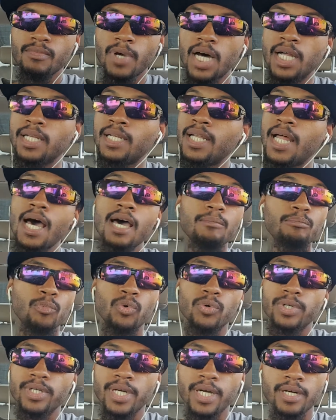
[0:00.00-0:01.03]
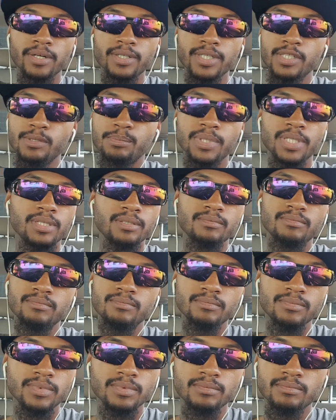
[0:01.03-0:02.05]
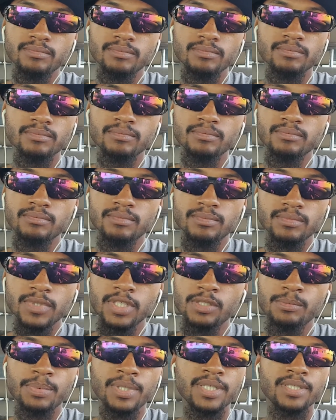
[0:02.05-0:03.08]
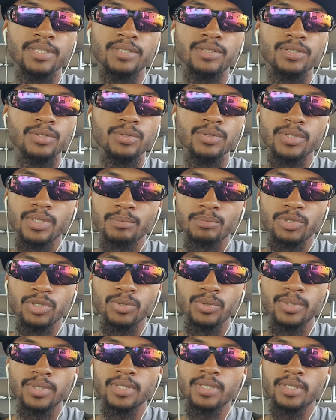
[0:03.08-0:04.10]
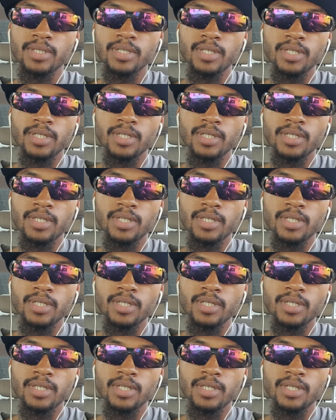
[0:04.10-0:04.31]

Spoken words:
A lot more now. He's been in the news, I'm sure.